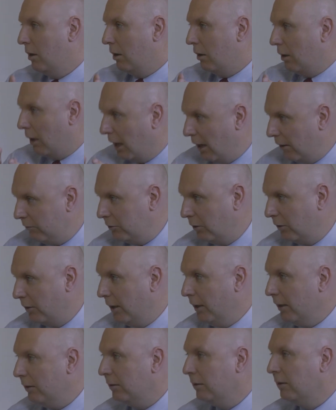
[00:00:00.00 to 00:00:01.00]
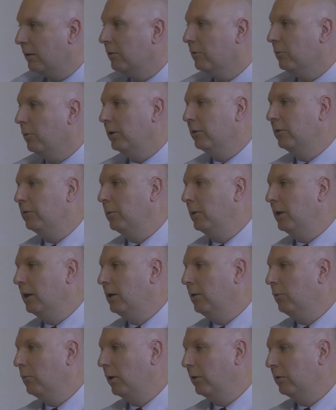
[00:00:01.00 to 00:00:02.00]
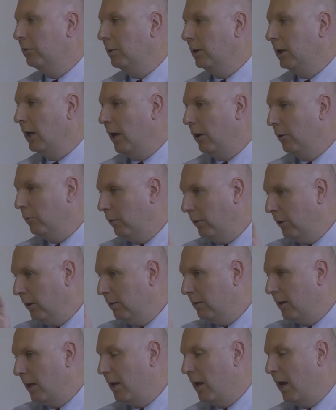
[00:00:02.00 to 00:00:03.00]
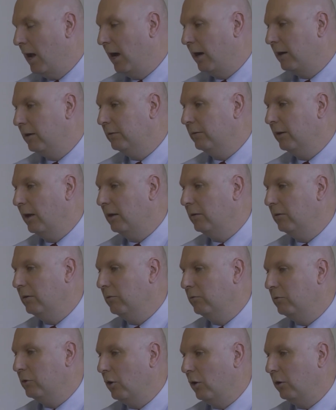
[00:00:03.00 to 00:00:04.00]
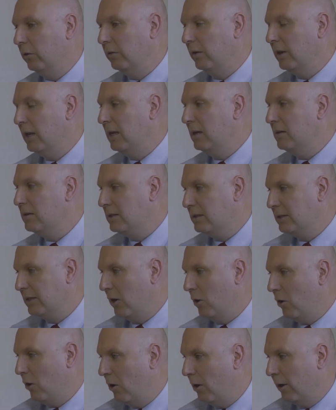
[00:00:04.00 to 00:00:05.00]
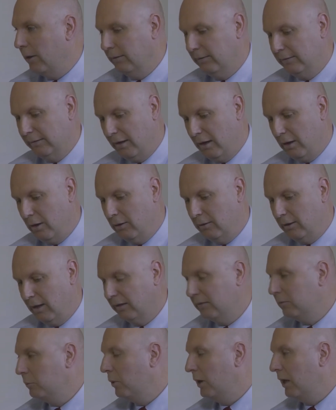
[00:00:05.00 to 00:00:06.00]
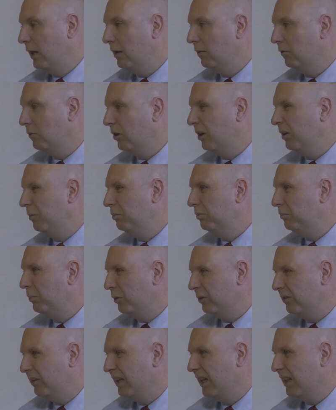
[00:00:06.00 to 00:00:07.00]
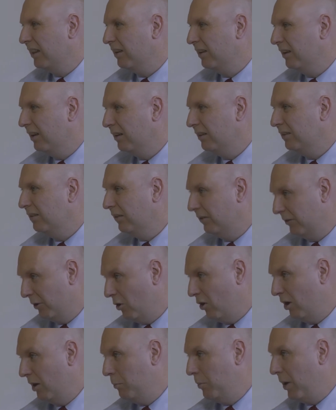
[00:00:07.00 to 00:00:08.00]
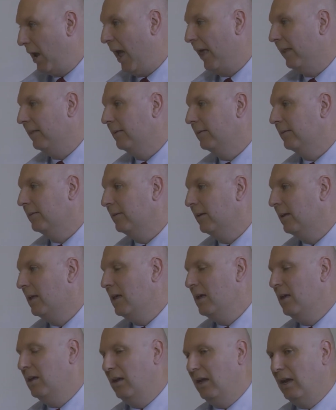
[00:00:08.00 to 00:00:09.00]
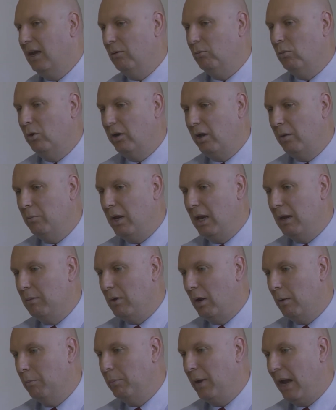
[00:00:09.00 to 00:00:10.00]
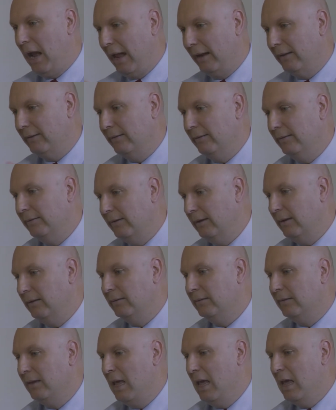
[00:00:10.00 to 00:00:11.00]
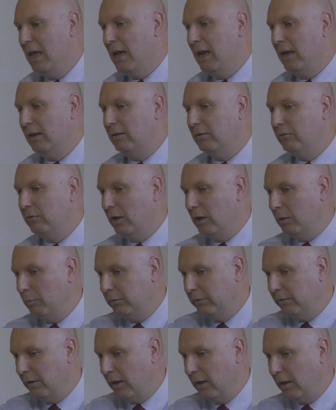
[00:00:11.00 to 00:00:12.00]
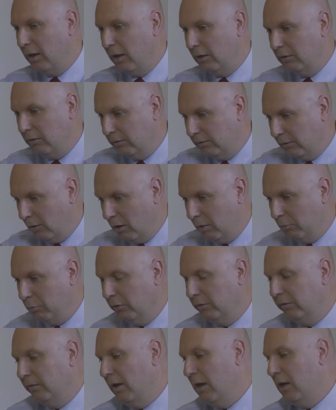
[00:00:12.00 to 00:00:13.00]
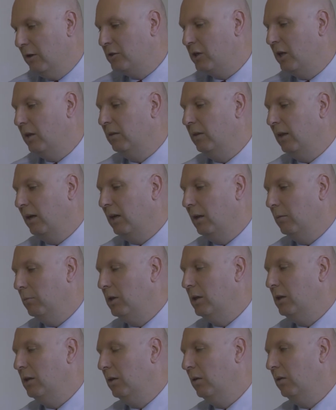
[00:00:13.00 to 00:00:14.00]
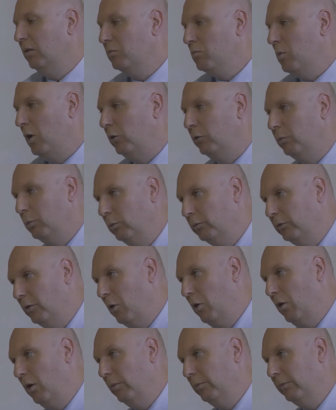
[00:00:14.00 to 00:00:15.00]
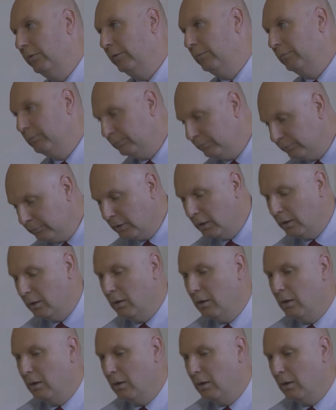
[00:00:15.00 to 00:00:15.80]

After that, once we go within the architect, you've got the design. So that's where you've got to put together the design patterns. And what I mean by patterns is it develops a design procedure that can be used multiple times. Mm-hmm.